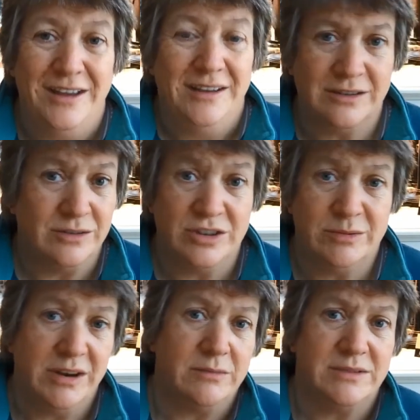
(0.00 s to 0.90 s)
So I just
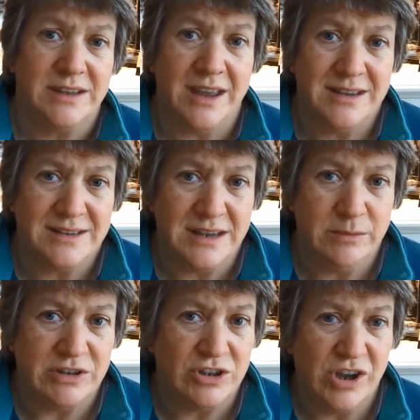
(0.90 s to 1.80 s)
went upstairs to see
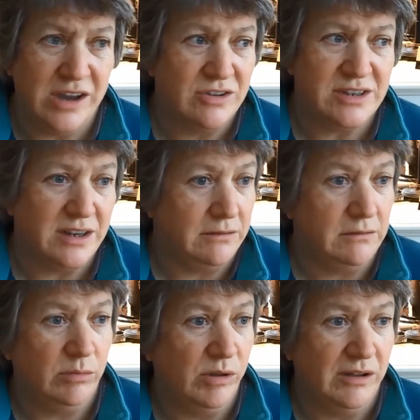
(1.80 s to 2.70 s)
Mister J and just said,
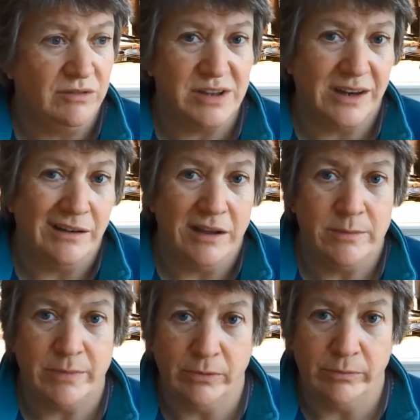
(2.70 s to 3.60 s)
well, I just had a
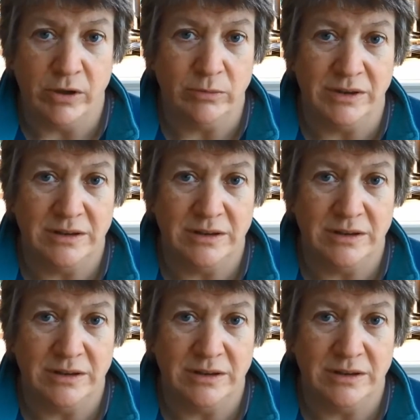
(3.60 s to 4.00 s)
light bulb moment.